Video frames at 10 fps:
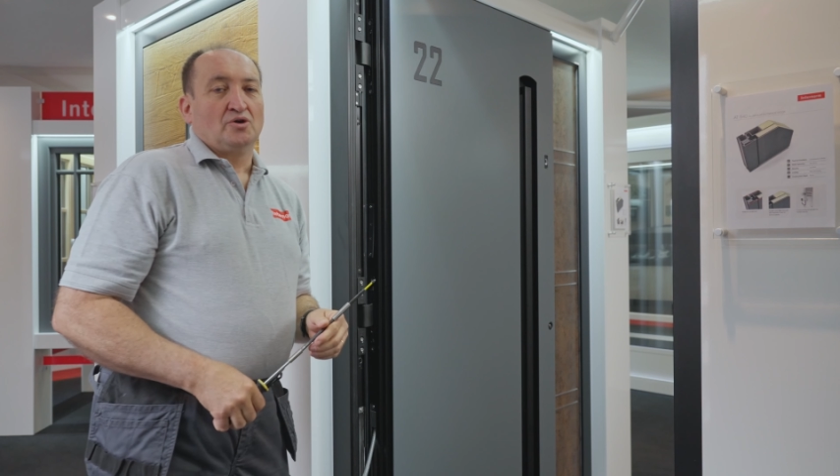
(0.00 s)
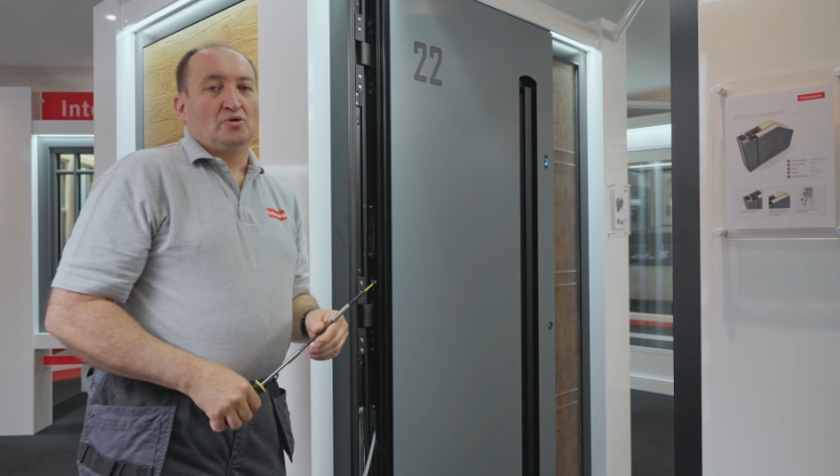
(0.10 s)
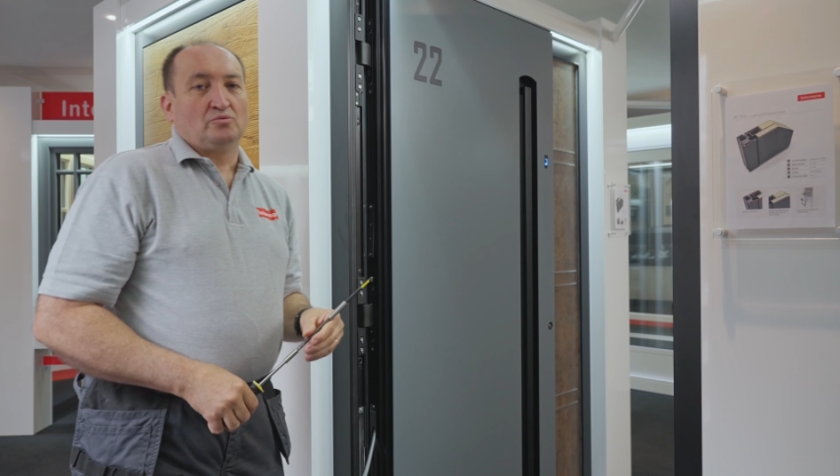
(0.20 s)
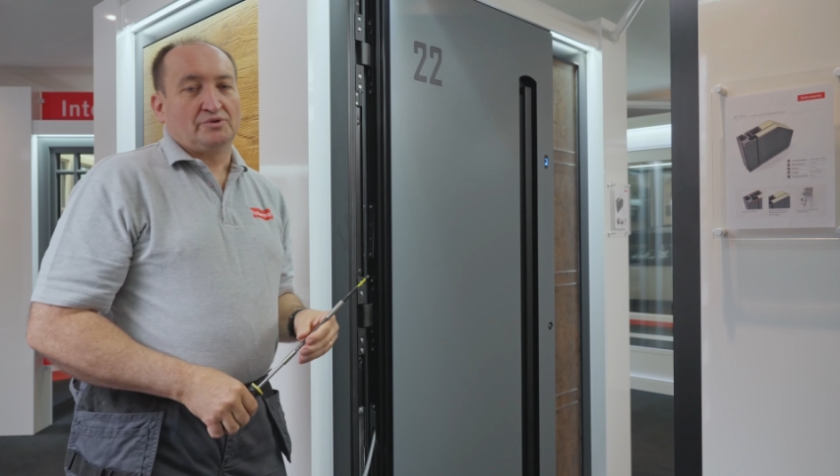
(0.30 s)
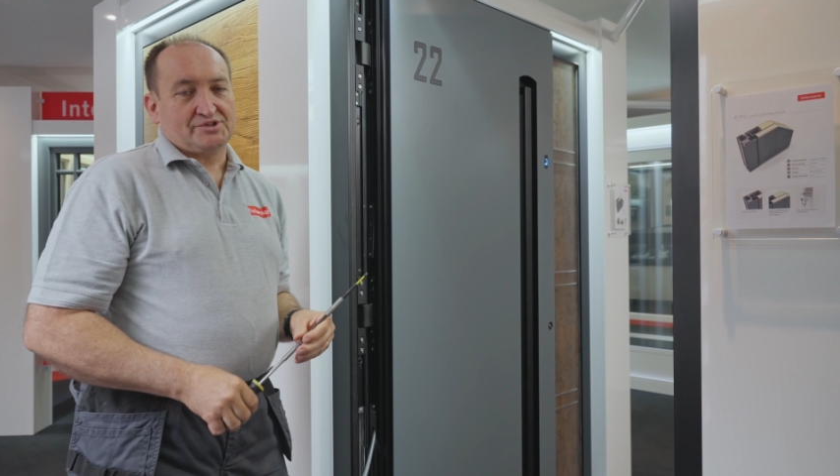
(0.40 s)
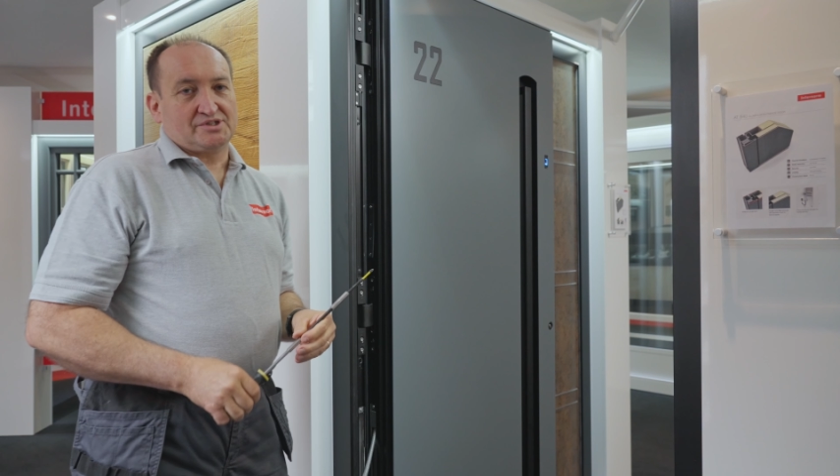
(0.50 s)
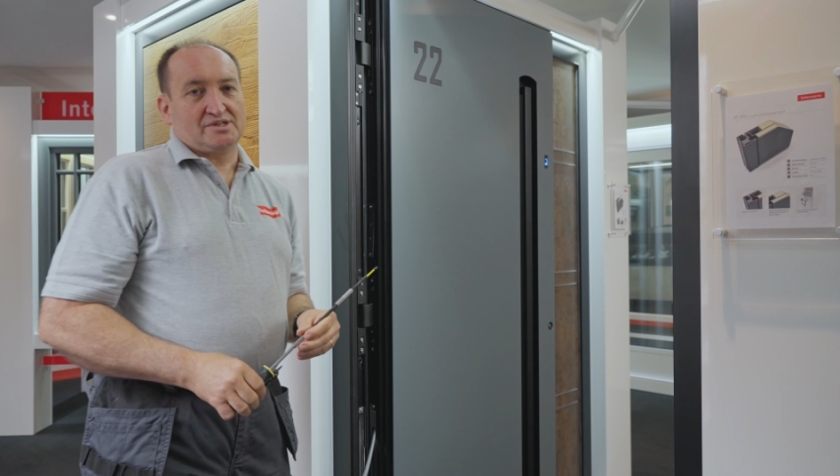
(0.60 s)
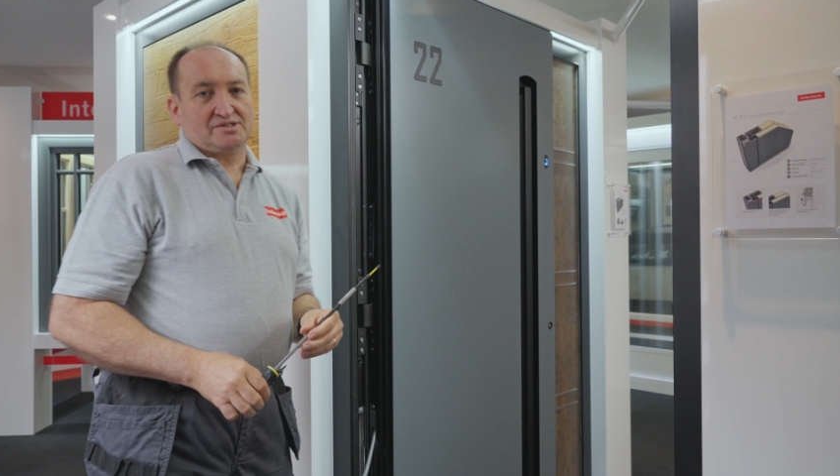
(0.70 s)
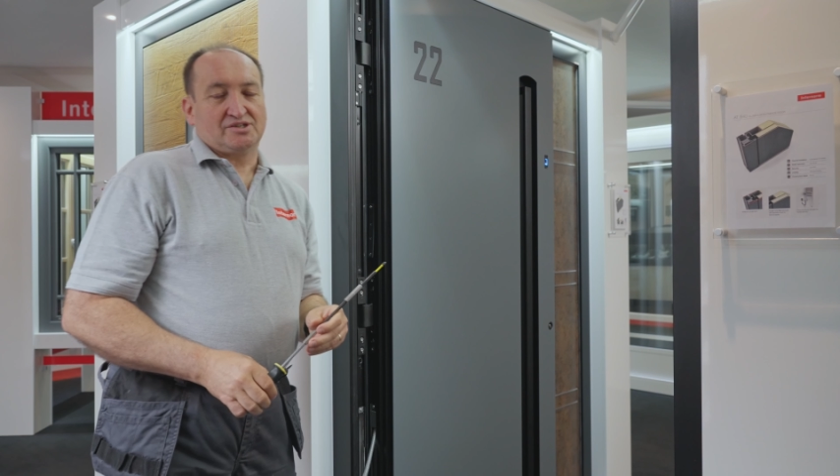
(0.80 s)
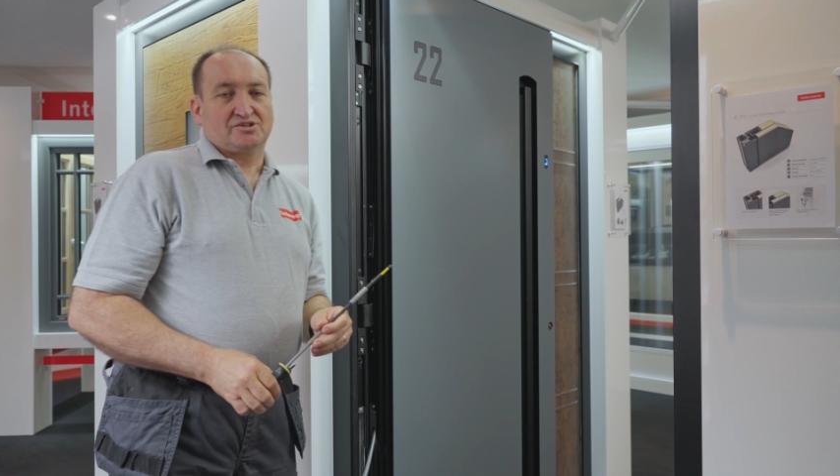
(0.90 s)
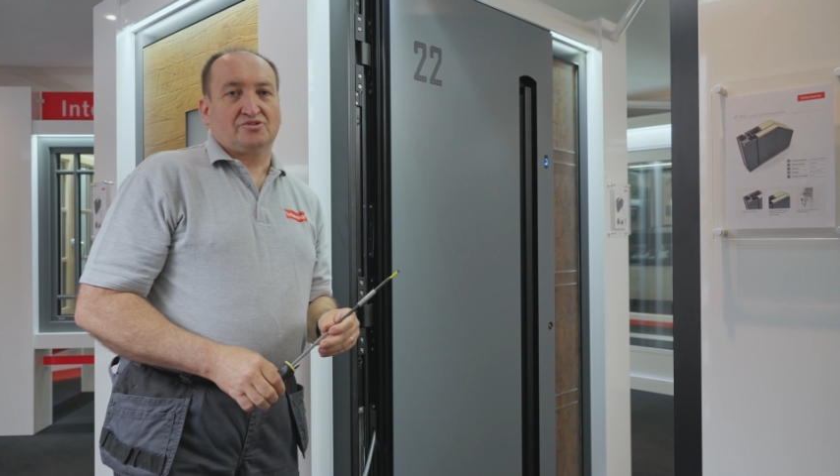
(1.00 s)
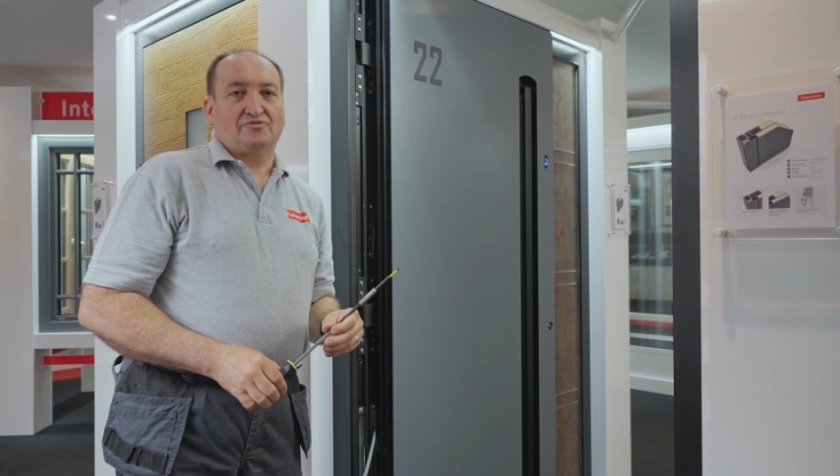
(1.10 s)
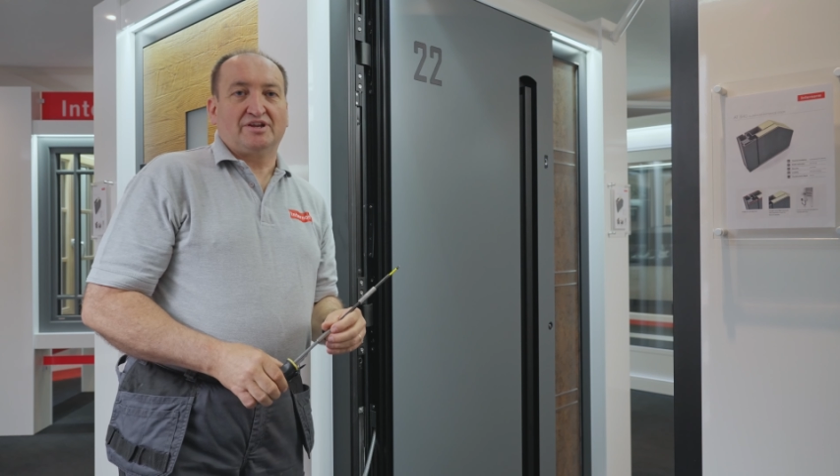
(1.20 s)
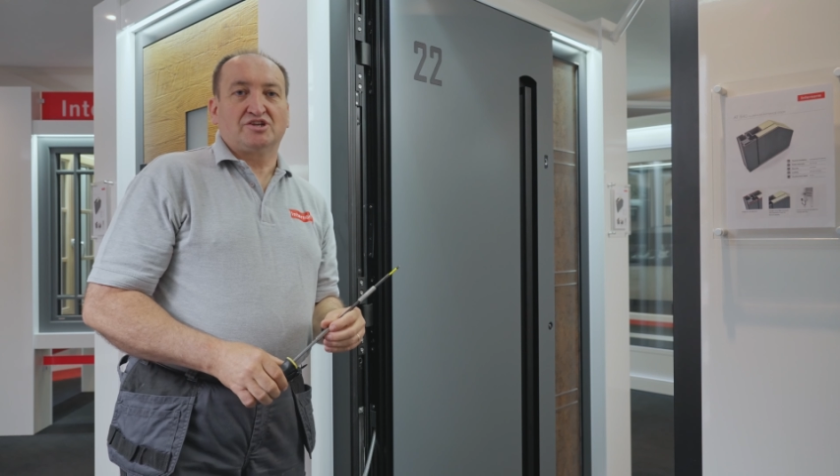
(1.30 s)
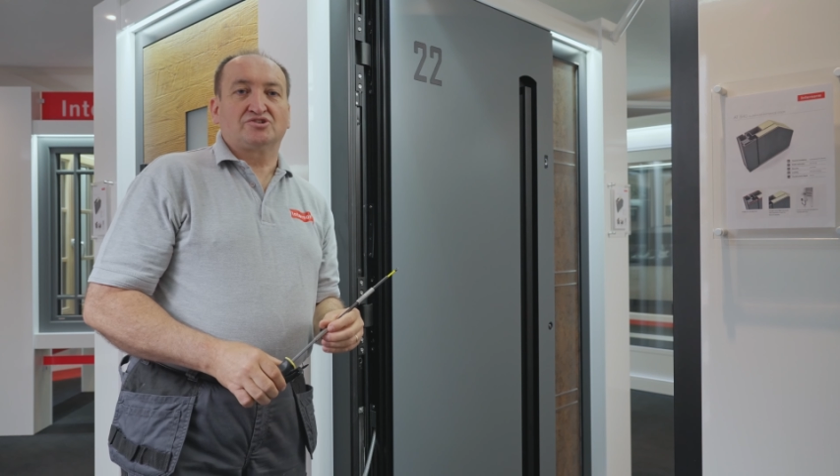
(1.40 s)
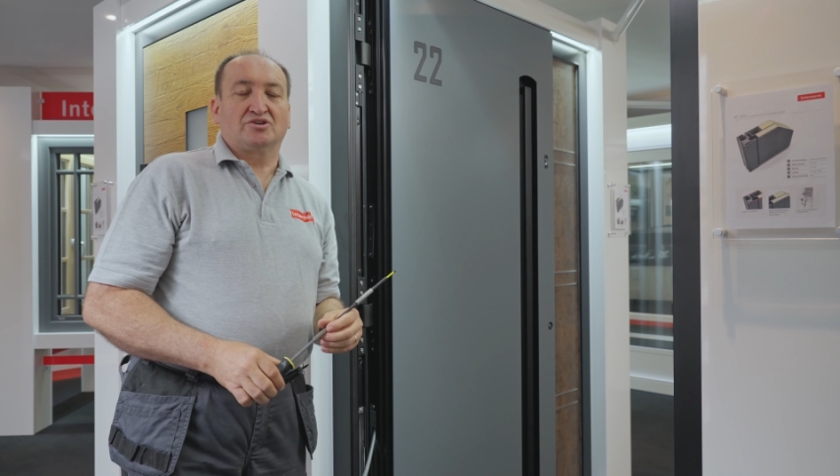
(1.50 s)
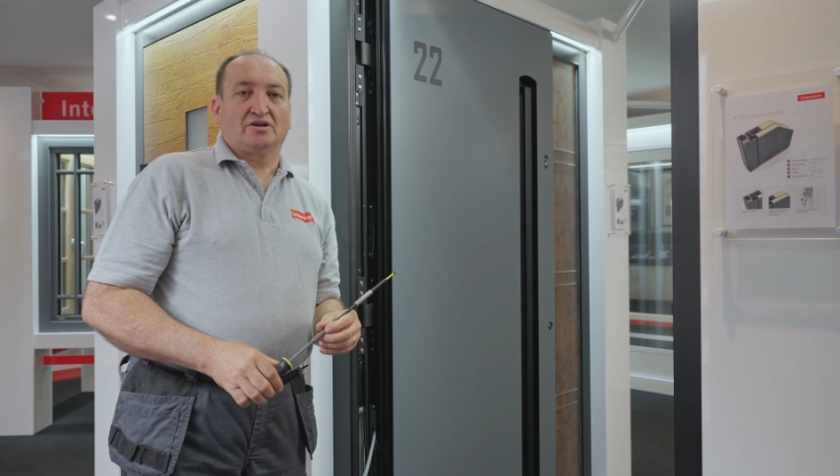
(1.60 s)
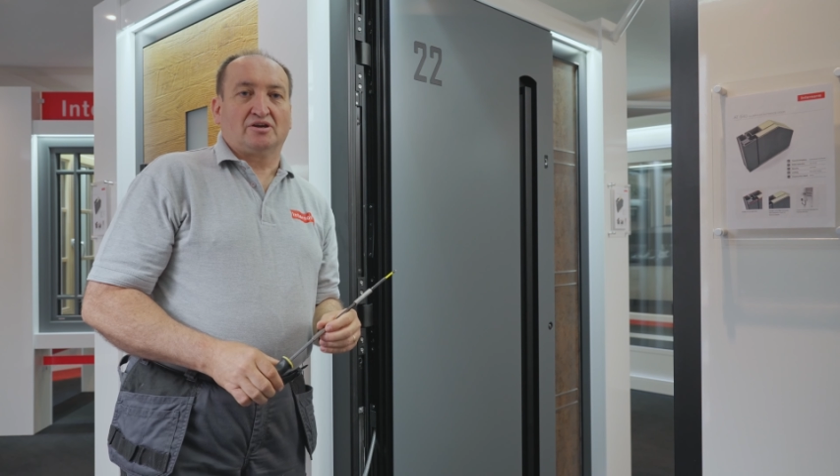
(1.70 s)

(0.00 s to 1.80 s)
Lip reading: Once this is finished,